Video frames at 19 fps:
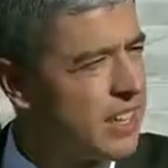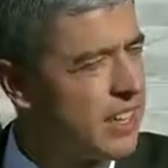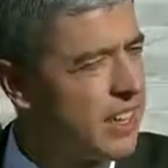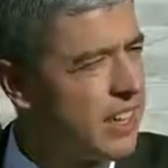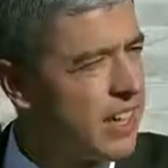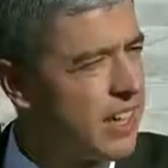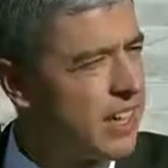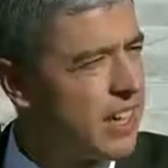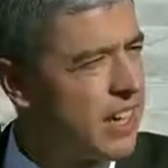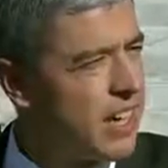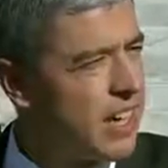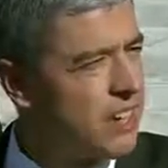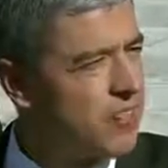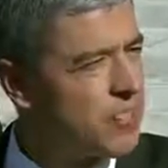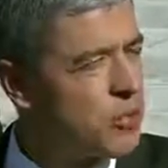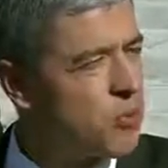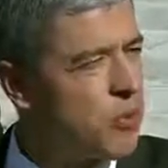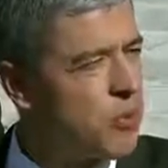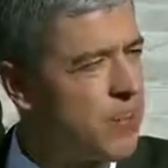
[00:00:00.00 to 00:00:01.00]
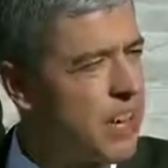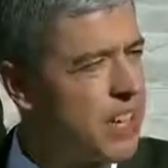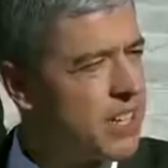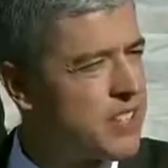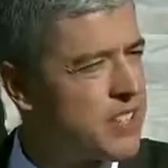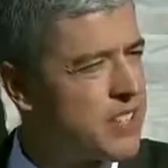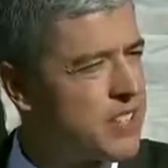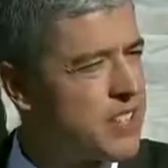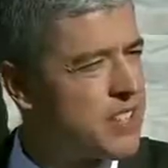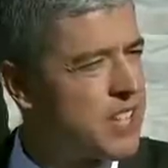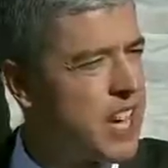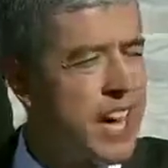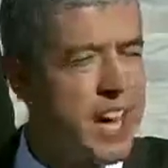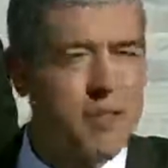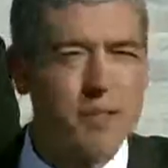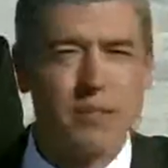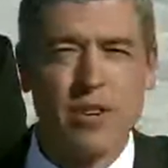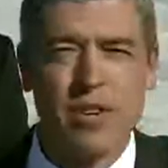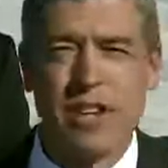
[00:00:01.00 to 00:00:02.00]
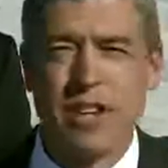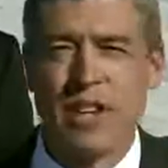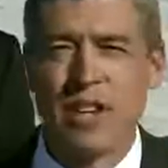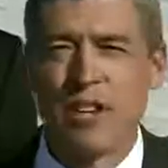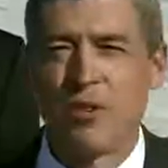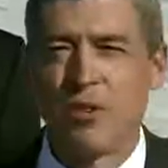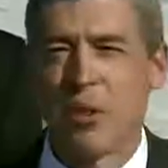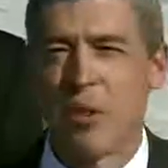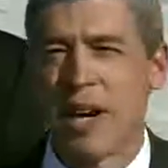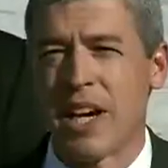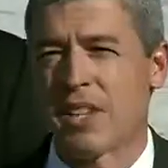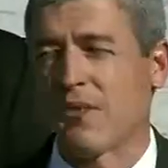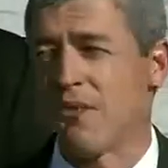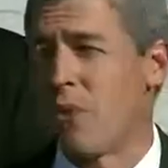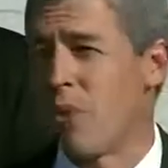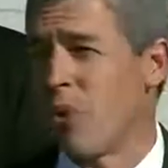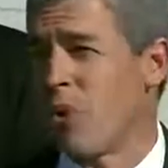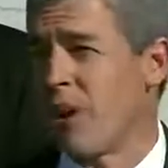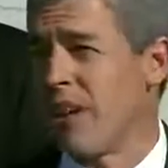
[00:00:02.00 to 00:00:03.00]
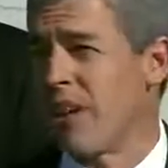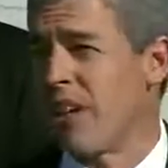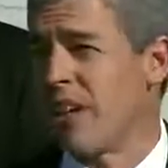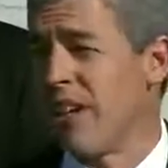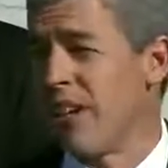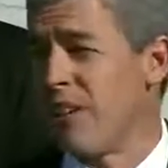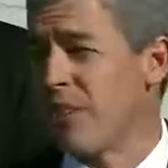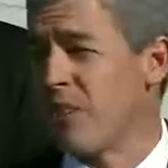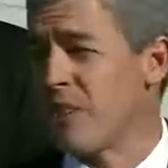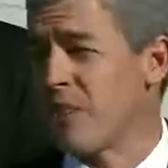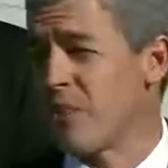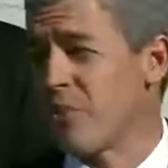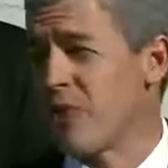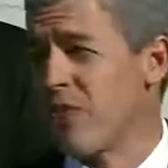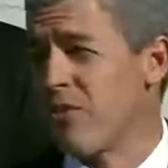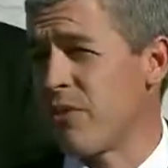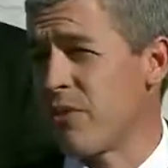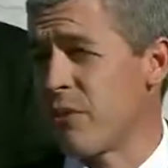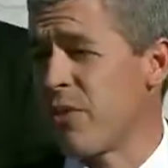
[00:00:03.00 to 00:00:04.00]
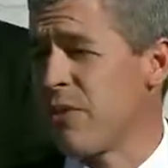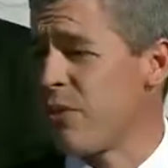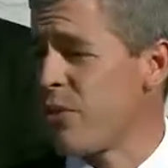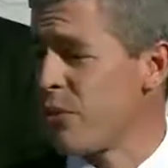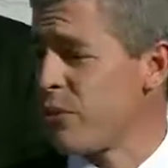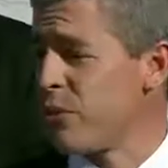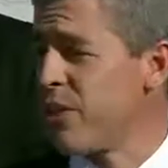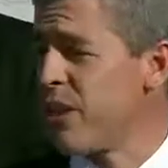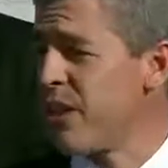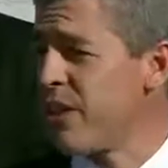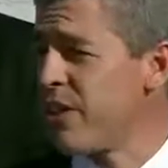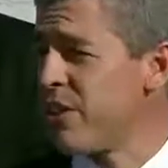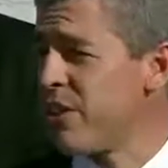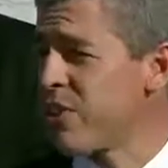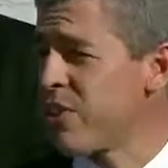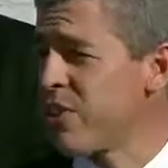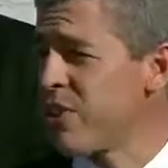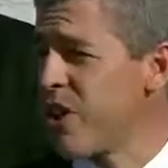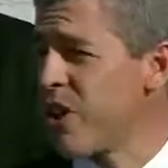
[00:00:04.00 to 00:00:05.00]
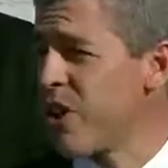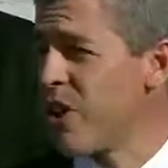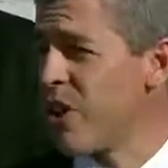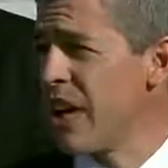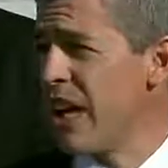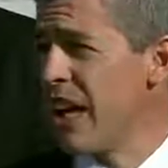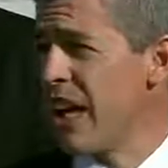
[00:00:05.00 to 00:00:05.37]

Uh, I supervised his staff over the past four years, three, three, three years or so,